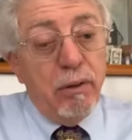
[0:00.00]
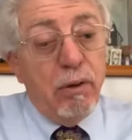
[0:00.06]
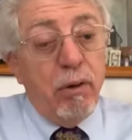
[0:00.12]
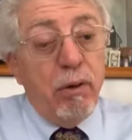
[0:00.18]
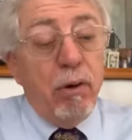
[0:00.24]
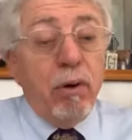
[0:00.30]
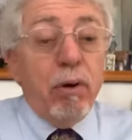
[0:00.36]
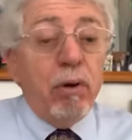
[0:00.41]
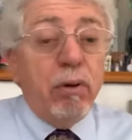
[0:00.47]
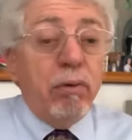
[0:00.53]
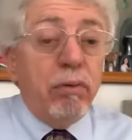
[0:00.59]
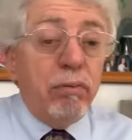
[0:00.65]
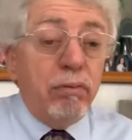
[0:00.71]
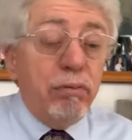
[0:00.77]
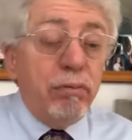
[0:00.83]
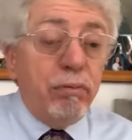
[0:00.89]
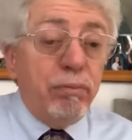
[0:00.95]
or
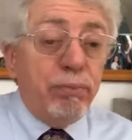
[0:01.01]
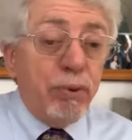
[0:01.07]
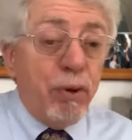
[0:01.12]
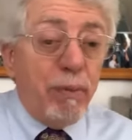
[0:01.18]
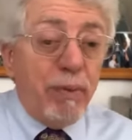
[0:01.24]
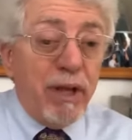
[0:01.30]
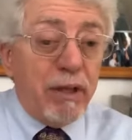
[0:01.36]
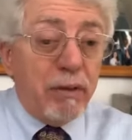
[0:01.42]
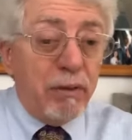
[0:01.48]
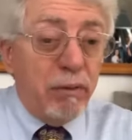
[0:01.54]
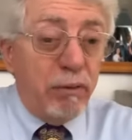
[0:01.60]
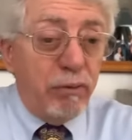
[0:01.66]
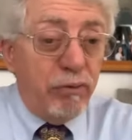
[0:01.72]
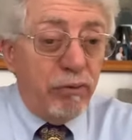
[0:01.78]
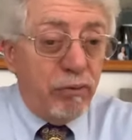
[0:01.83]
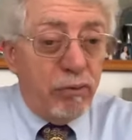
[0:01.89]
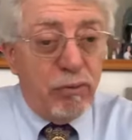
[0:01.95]

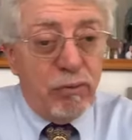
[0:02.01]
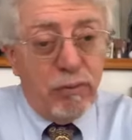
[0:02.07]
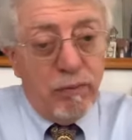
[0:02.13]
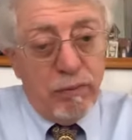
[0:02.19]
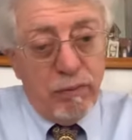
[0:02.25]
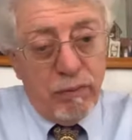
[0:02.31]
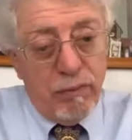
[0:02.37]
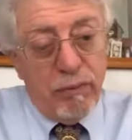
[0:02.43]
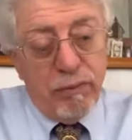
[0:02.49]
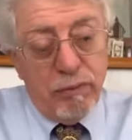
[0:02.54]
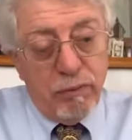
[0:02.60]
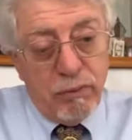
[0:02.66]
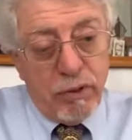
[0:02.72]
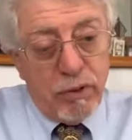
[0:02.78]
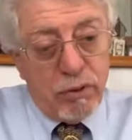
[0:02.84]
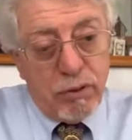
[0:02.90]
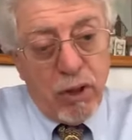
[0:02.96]
Prometheus,
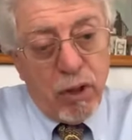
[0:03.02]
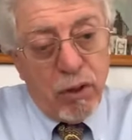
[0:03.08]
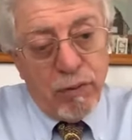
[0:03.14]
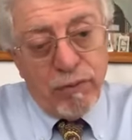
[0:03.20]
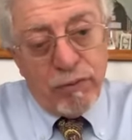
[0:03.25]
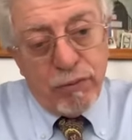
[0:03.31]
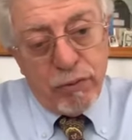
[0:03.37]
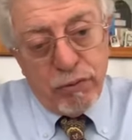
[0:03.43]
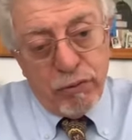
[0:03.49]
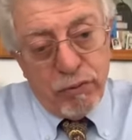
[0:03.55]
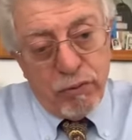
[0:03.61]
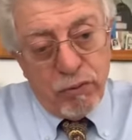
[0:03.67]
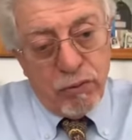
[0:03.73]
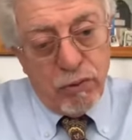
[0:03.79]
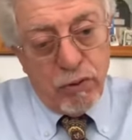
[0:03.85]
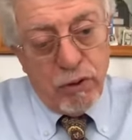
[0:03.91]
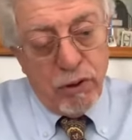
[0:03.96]
the son of Zeus,
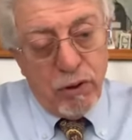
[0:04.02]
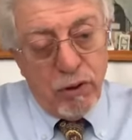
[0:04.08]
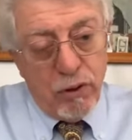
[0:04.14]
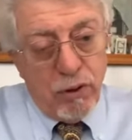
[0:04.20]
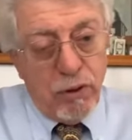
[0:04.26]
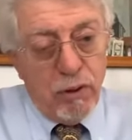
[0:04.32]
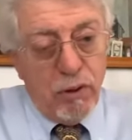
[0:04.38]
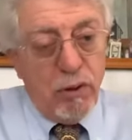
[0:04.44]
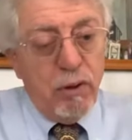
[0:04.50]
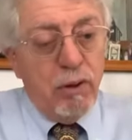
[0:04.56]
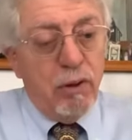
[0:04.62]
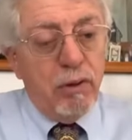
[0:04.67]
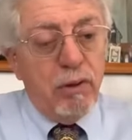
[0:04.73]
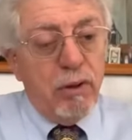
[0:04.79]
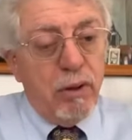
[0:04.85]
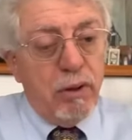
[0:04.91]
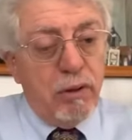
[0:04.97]

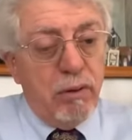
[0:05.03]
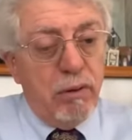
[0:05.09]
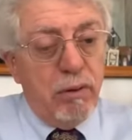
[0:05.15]
that